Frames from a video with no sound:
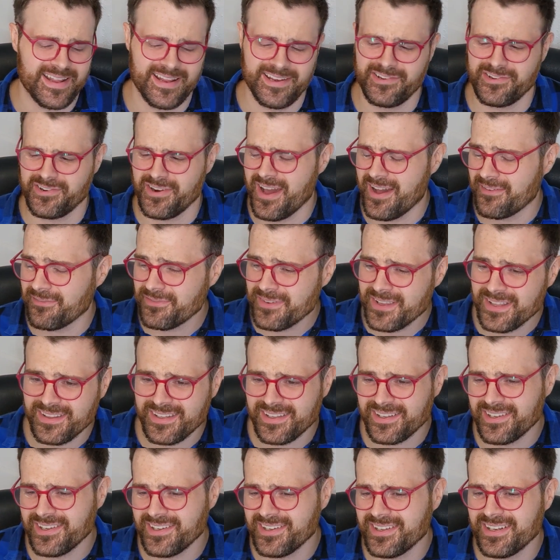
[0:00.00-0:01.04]
and you're not
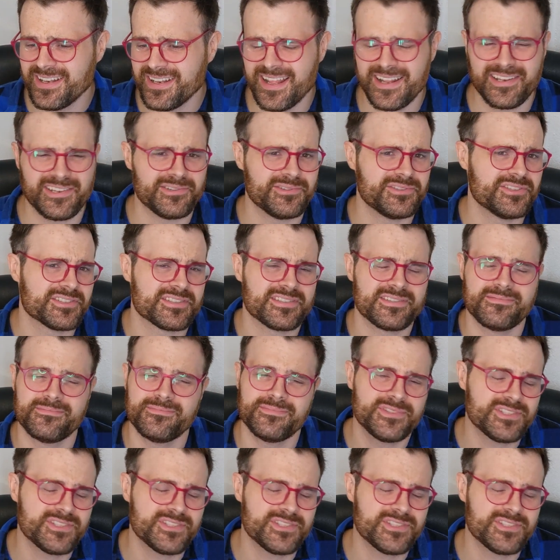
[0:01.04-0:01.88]
feeling good, and you just